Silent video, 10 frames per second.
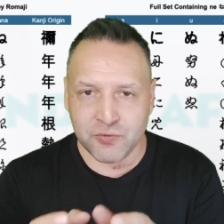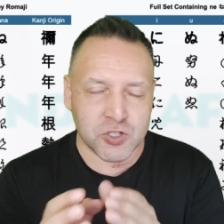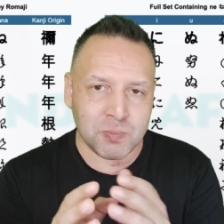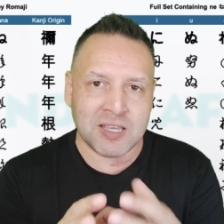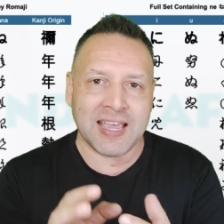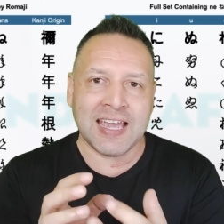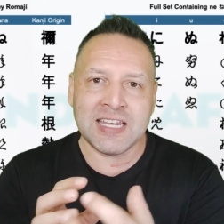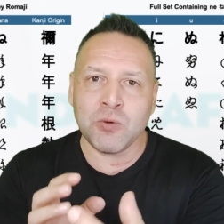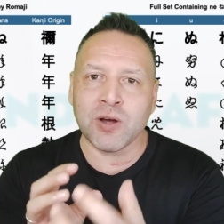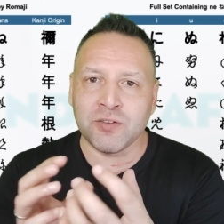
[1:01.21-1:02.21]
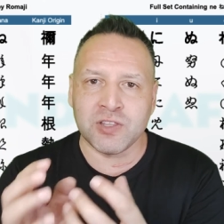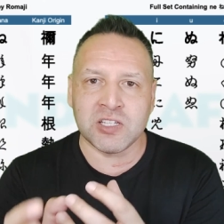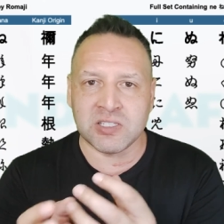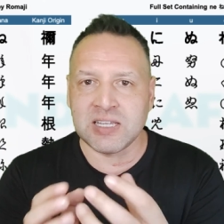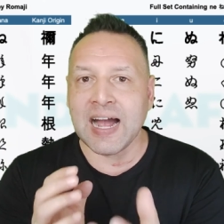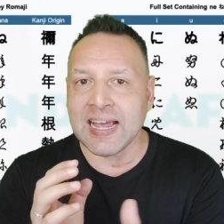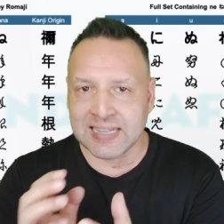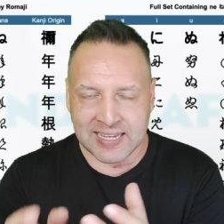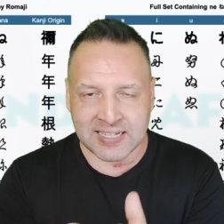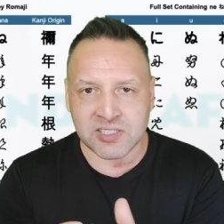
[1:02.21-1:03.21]
If you speak any one of these
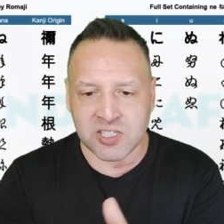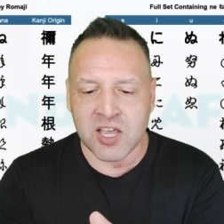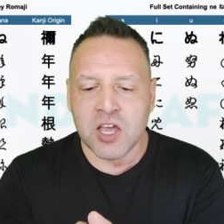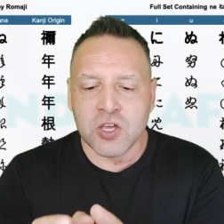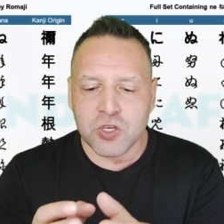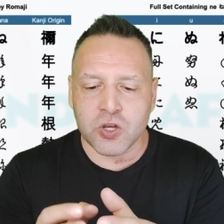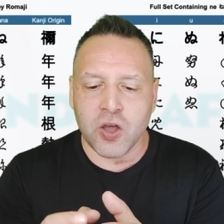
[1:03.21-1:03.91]
dialects, you're